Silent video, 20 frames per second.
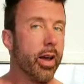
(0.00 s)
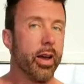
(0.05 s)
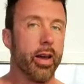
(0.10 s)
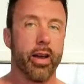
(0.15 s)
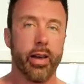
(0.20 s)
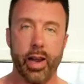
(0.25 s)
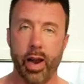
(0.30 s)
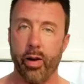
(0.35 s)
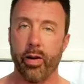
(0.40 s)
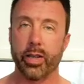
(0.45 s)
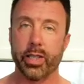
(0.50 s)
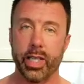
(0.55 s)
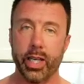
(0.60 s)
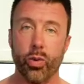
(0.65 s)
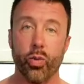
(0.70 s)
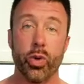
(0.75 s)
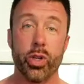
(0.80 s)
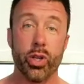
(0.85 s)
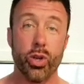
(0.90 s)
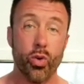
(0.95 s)
I guarantee
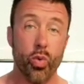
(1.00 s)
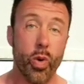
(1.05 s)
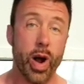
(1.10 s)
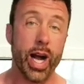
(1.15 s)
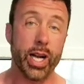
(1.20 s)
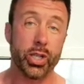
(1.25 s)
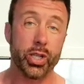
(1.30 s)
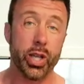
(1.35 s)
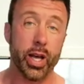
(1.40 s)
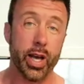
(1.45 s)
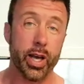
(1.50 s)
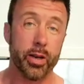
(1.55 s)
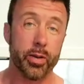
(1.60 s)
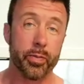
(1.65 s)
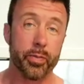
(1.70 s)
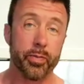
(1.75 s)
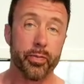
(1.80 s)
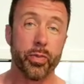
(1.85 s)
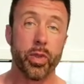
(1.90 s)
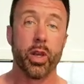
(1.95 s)
when you watch that,
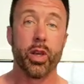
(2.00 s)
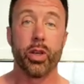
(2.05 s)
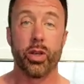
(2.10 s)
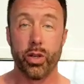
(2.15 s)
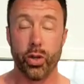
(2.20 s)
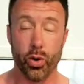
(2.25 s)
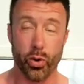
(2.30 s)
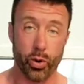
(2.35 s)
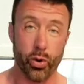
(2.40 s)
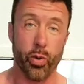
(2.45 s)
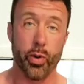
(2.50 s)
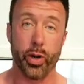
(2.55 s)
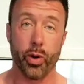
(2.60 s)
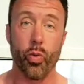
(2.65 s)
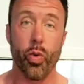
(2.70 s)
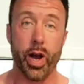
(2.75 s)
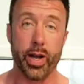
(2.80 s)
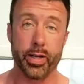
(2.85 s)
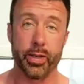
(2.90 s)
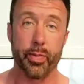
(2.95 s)
you're going to
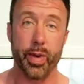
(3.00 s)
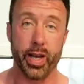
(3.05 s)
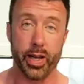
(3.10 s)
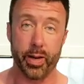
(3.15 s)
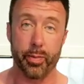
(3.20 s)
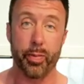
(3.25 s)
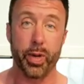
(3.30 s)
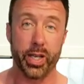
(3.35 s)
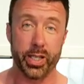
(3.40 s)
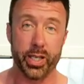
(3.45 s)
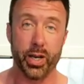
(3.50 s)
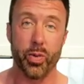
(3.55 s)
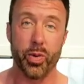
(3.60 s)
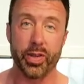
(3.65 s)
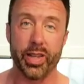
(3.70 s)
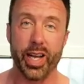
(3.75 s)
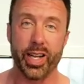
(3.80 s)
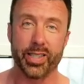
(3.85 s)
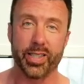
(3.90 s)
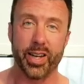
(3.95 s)
want to make a pizza with
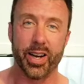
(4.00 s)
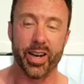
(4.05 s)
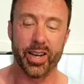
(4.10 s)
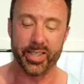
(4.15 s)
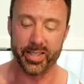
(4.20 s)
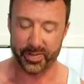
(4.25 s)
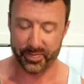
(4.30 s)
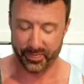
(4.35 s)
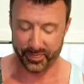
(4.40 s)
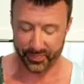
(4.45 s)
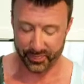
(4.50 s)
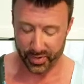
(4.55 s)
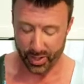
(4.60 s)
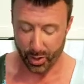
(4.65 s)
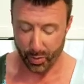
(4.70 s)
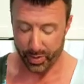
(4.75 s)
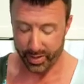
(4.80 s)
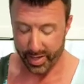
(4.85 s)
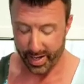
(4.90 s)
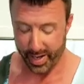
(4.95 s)
that sauce, or
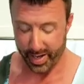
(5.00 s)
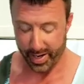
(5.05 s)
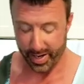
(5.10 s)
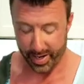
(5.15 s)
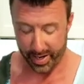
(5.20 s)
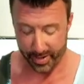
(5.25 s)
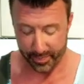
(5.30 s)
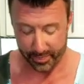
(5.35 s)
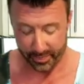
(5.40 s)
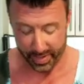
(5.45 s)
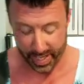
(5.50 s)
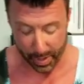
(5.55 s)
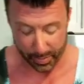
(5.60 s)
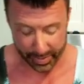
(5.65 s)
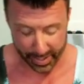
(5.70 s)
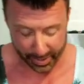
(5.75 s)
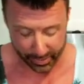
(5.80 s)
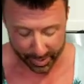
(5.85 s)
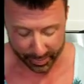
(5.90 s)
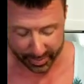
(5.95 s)
with
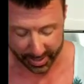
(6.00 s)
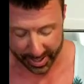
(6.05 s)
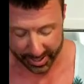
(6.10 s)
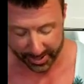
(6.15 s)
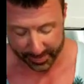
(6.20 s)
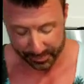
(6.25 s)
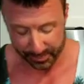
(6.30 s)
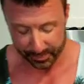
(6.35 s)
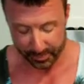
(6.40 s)
that cream sauce.